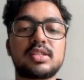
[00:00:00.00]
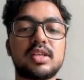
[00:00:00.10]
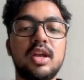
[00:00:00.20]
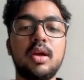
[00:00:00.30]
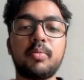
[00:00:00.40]

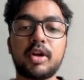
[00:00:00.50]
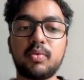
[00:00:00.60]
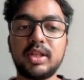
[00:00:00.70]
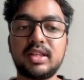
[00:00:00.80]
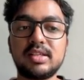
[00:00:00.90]
But with
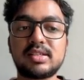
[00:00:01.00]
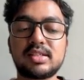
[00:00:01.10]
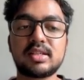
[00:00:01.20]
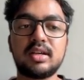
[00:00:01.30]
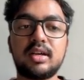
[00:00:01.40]
this,
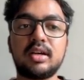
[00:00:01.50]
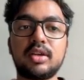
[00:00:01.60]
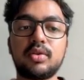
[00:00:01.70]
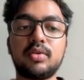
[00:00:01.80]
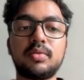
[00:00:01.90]

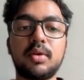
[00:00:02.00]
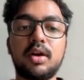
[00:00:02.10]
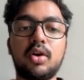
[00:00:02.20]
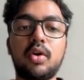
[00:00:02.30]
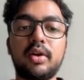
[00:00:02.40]
already